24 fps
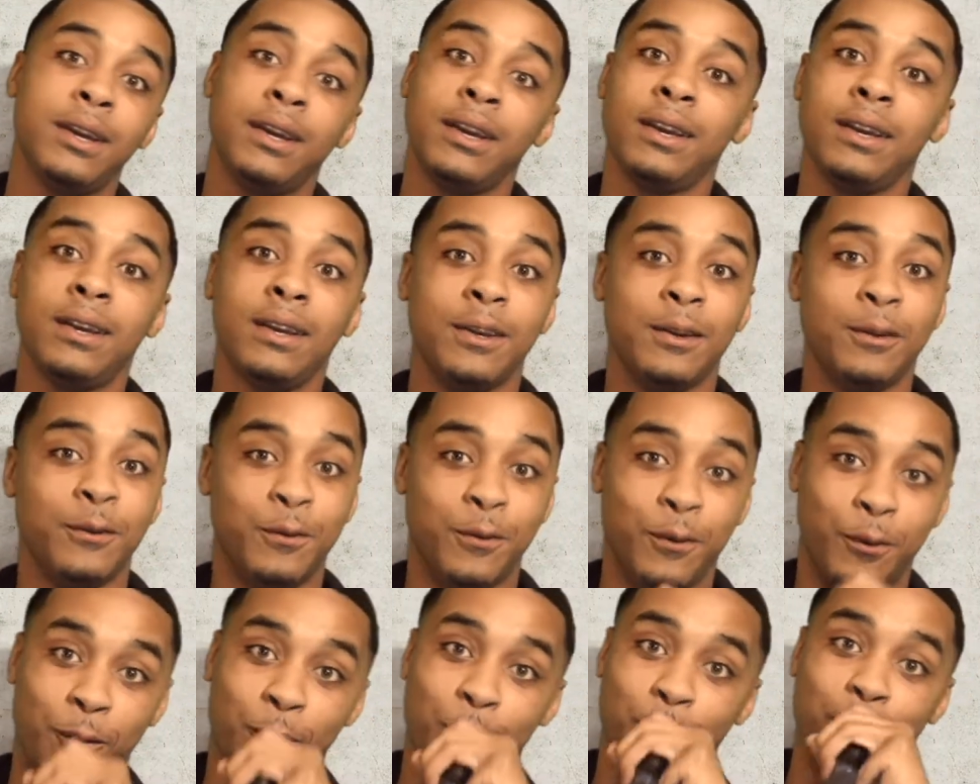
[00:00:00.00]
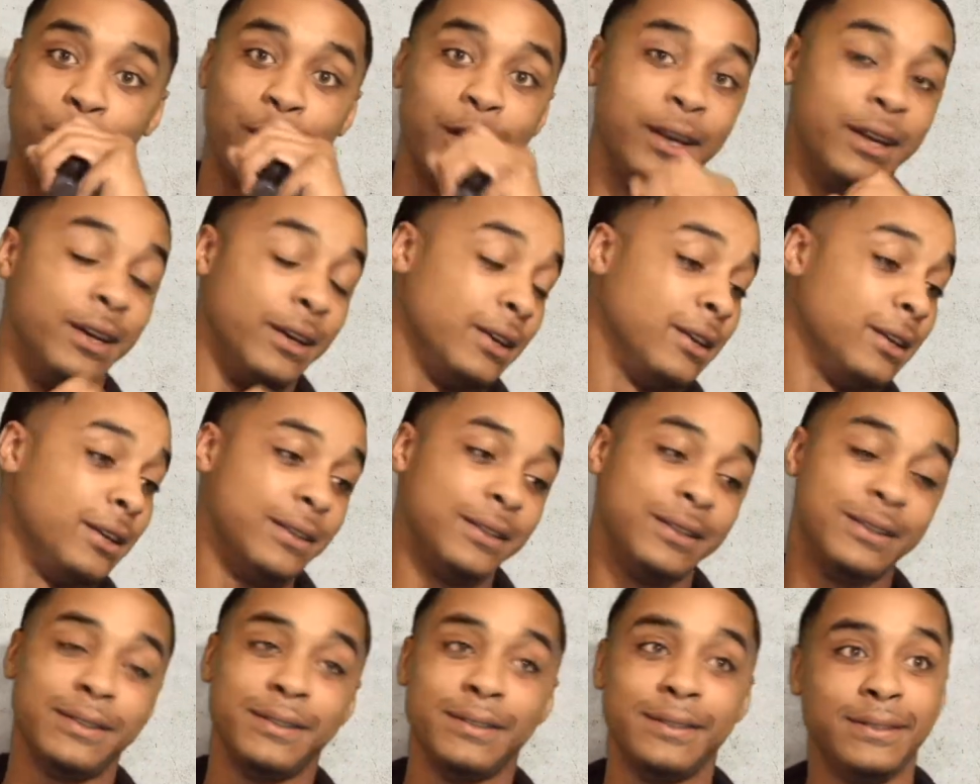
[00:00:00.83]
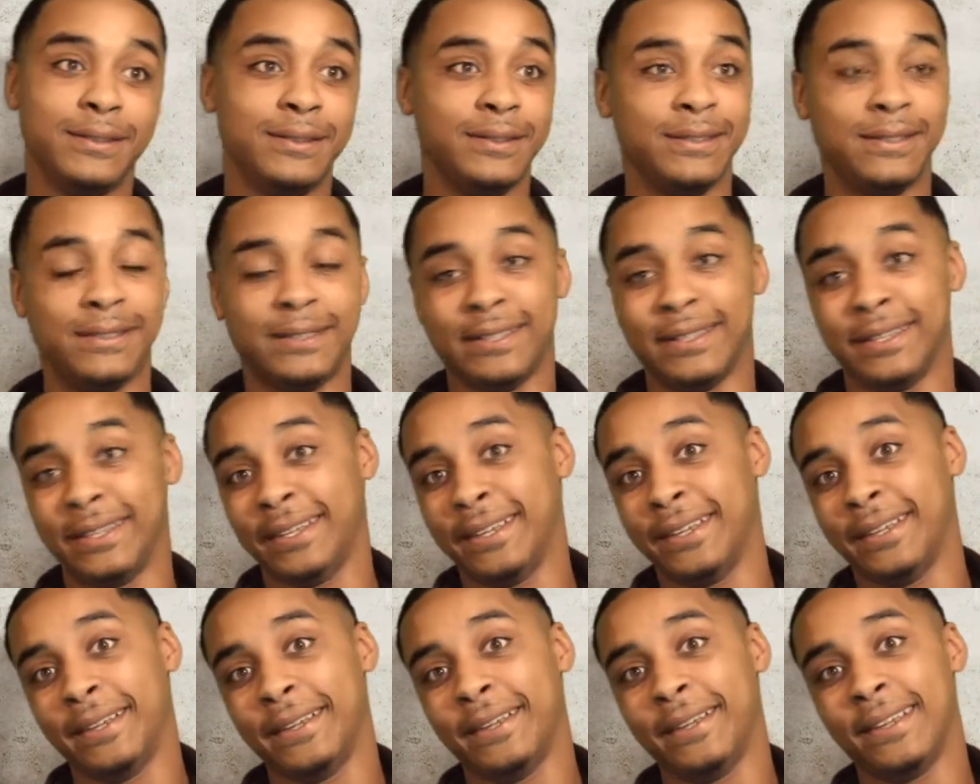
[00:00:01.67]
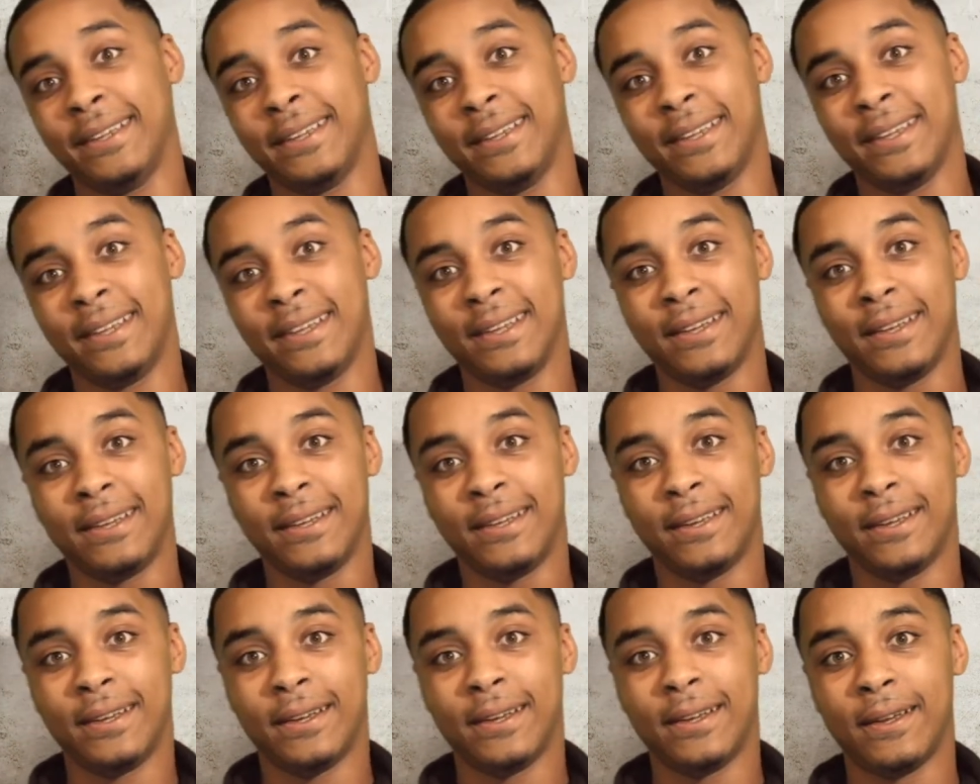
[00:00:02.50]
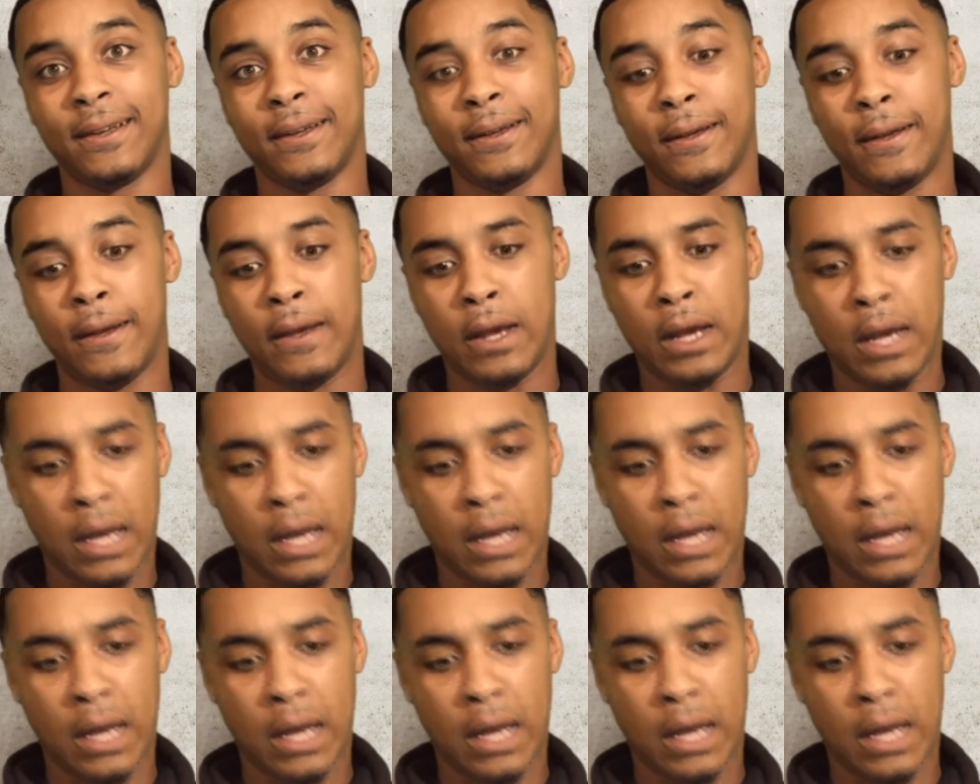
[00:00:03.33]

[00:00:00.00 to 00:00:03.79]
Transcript: Right, right. For real. Right, right. Man, so when you started rapping?